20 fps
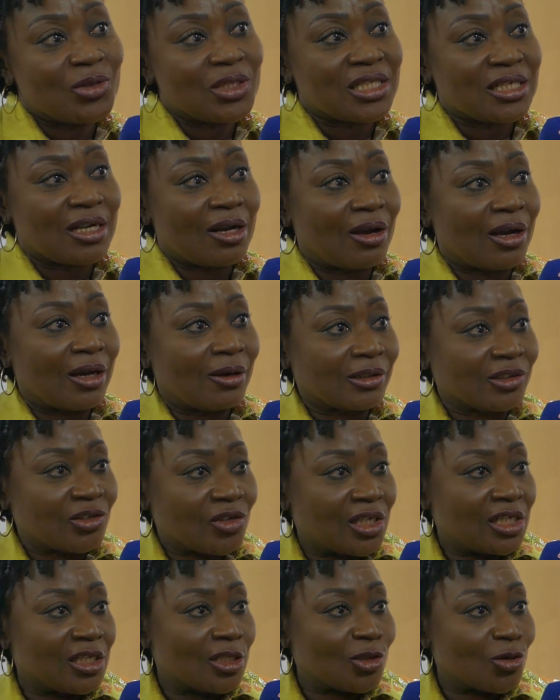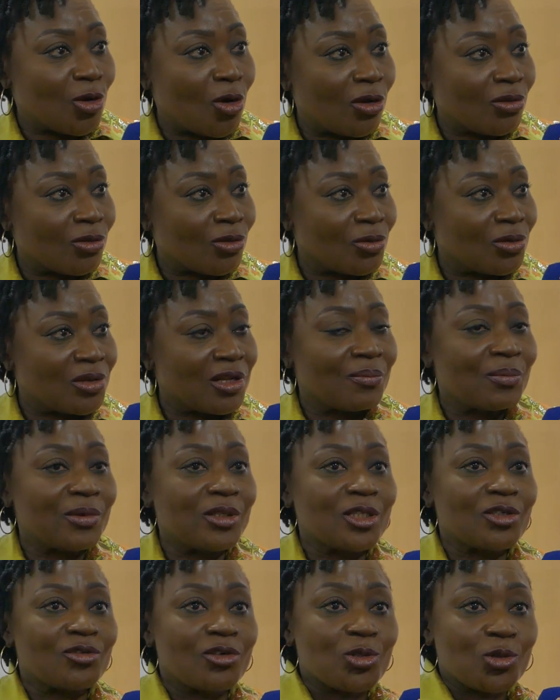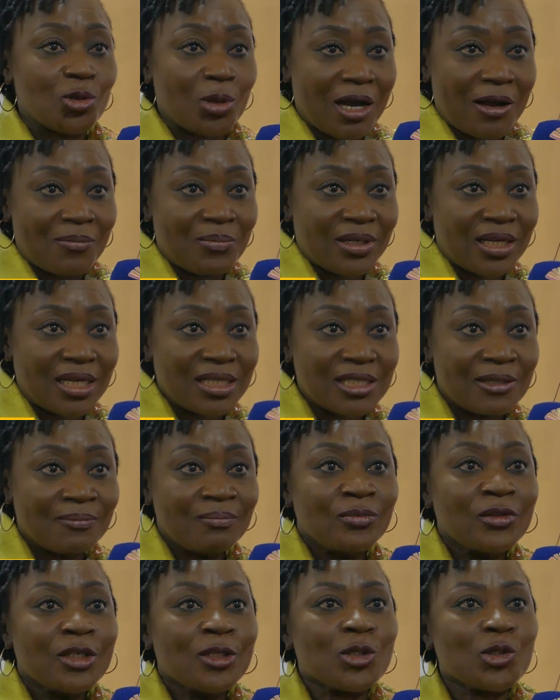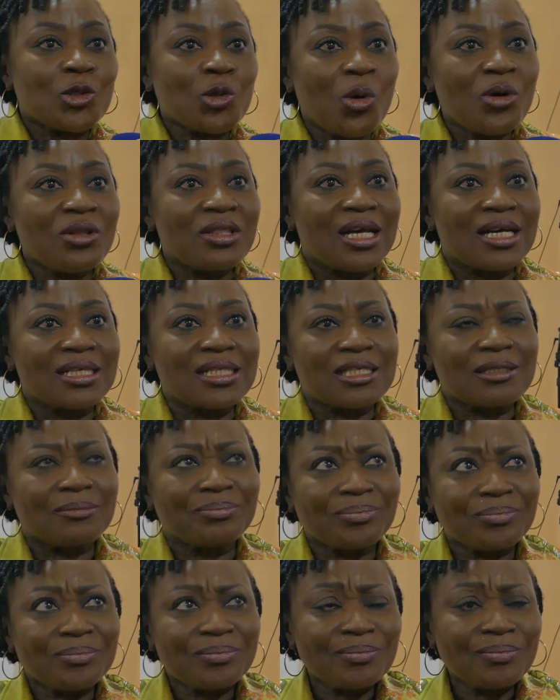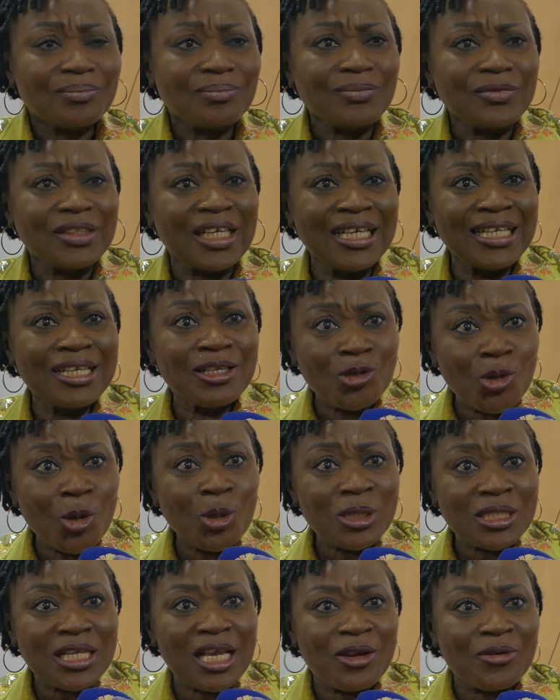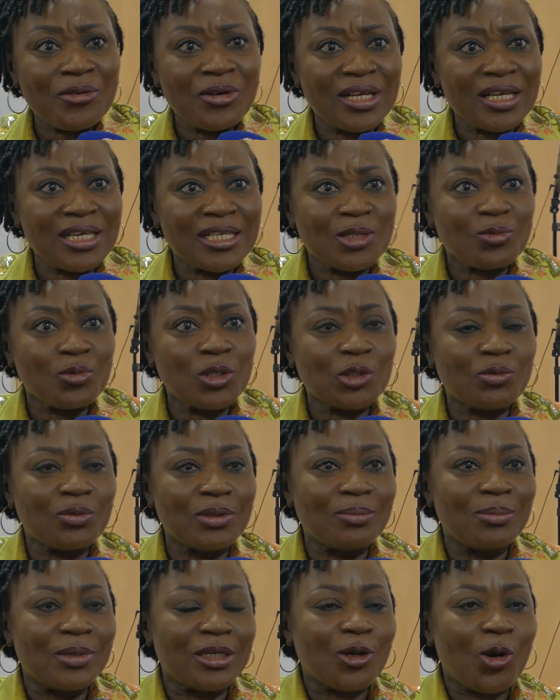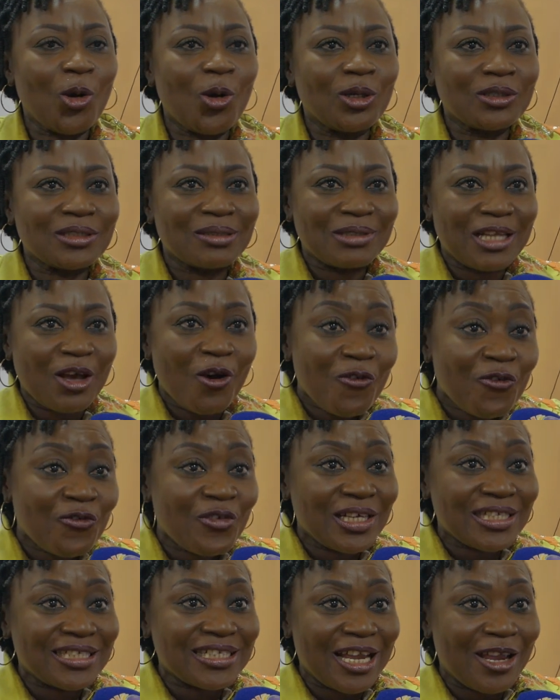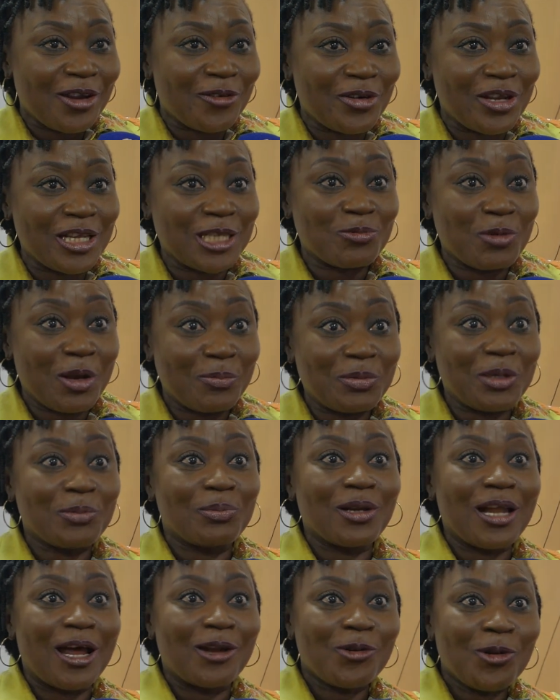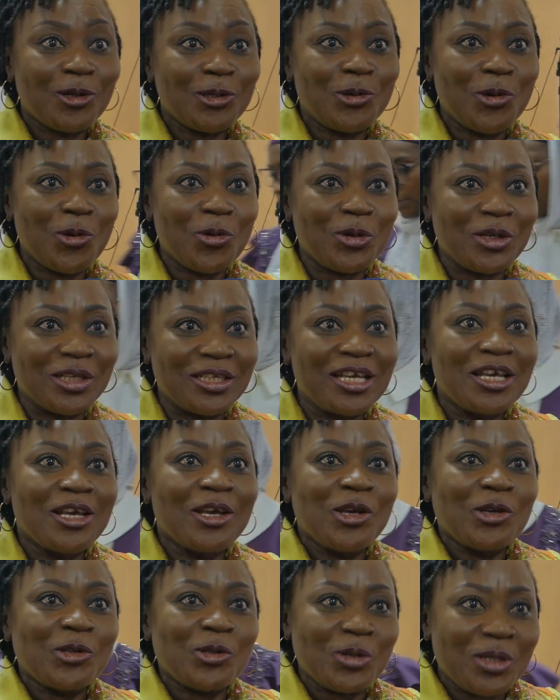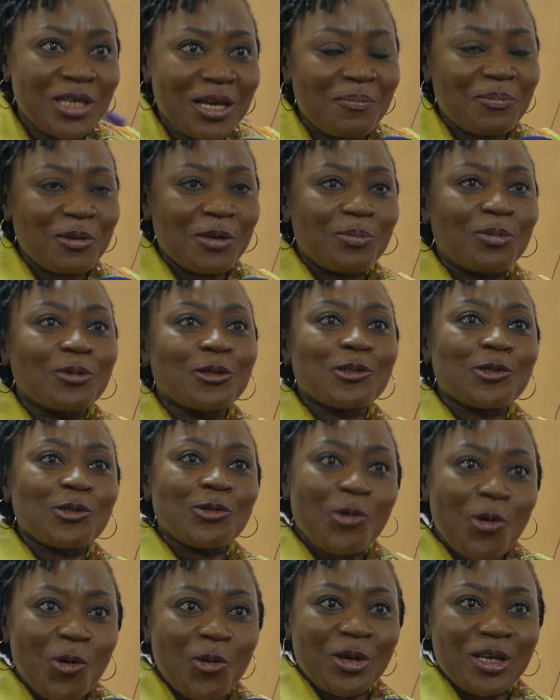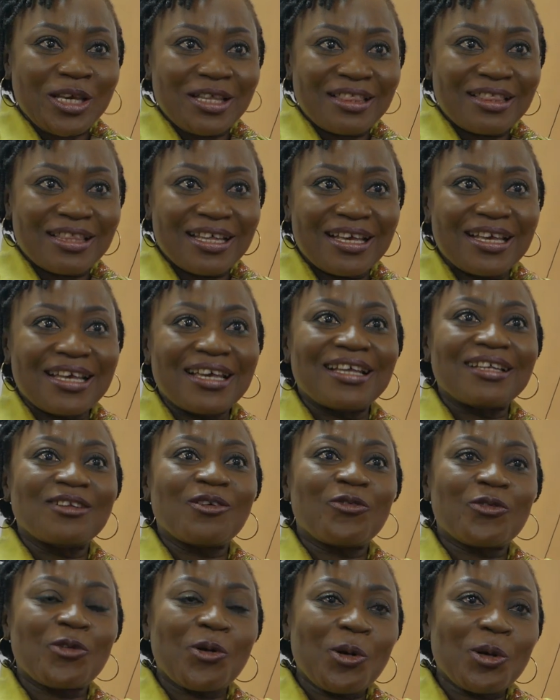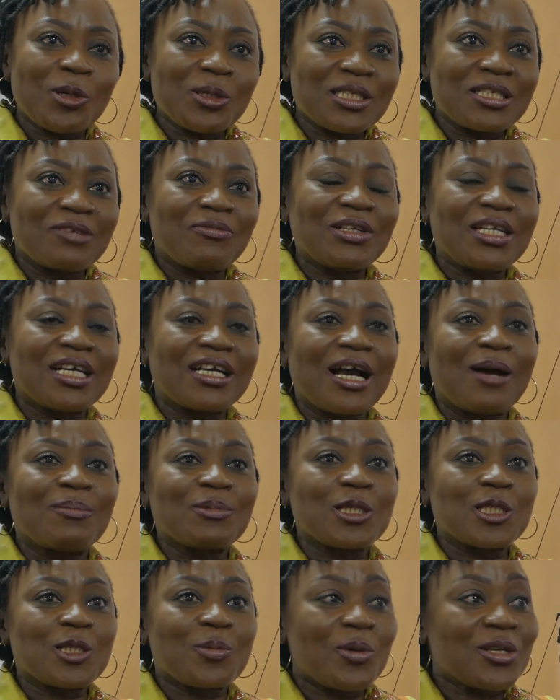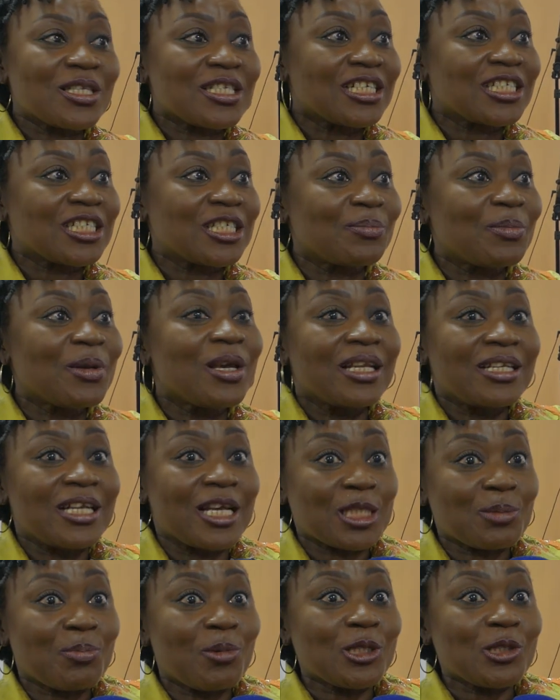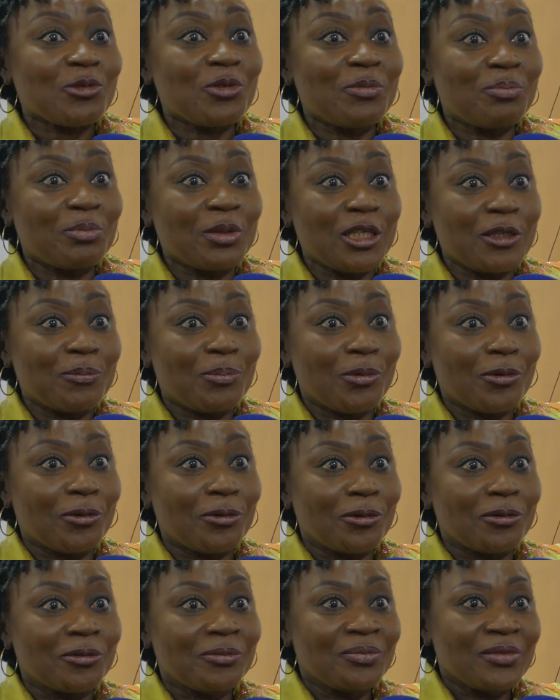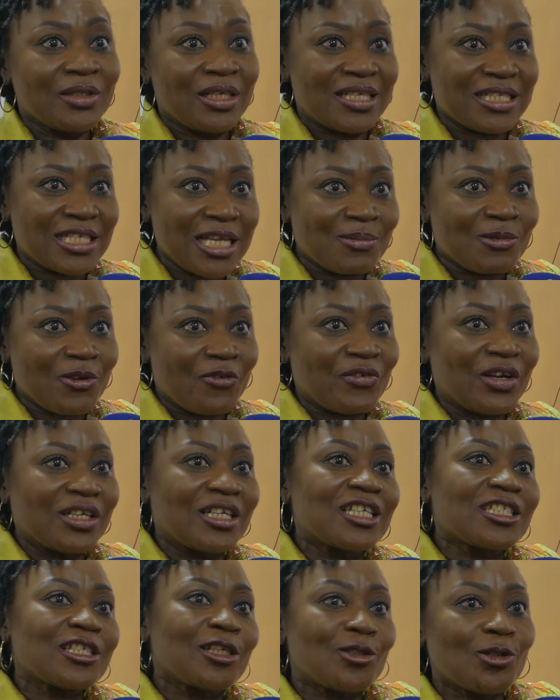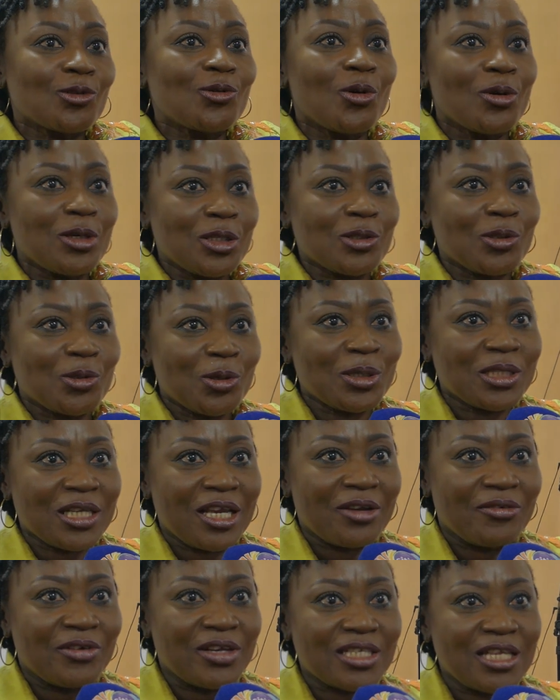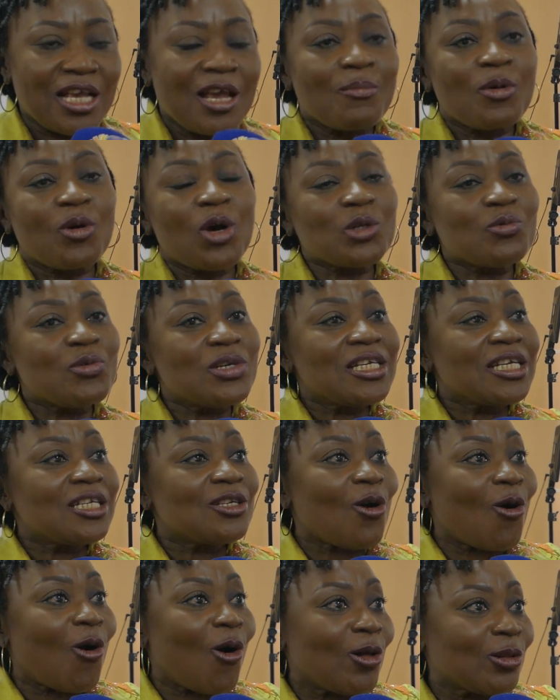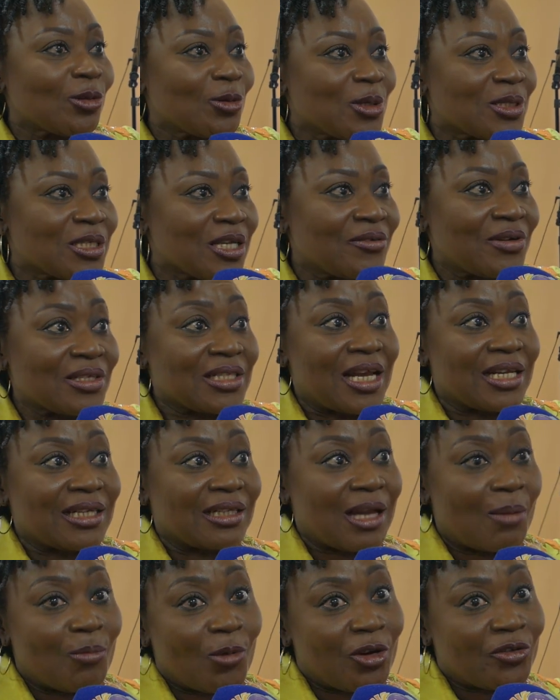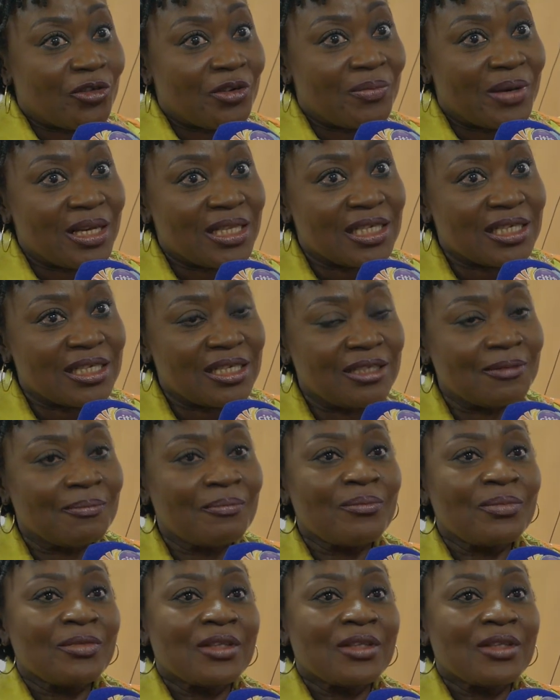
which actually has gone through the ministry to cabinet, so that in those areas which we may call the orphaned areas, where people are not going, you get people to go in there. And of course, when it comes to sponsorship, they're sponsoring people in terms of financially to go into those areas, because we need all those areas, like laboratory medicine.